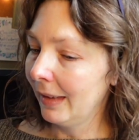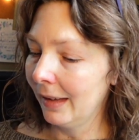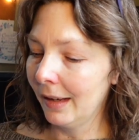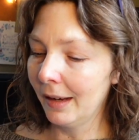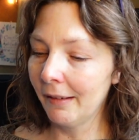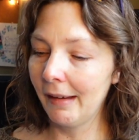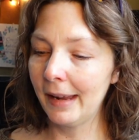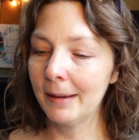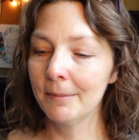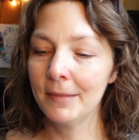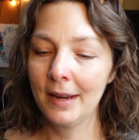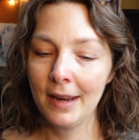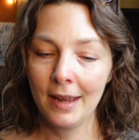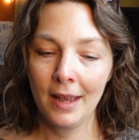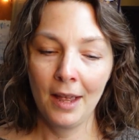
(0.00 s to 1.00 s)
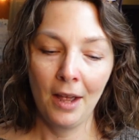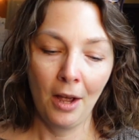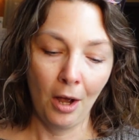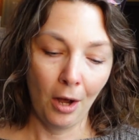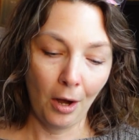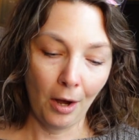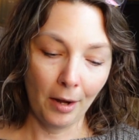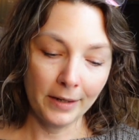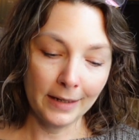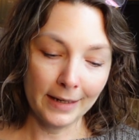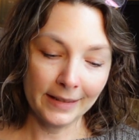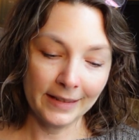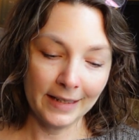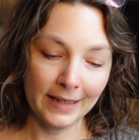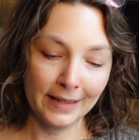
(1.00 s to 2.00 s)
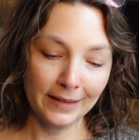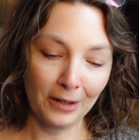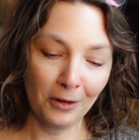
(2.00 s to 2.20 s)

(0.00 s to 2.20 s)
All right. Next is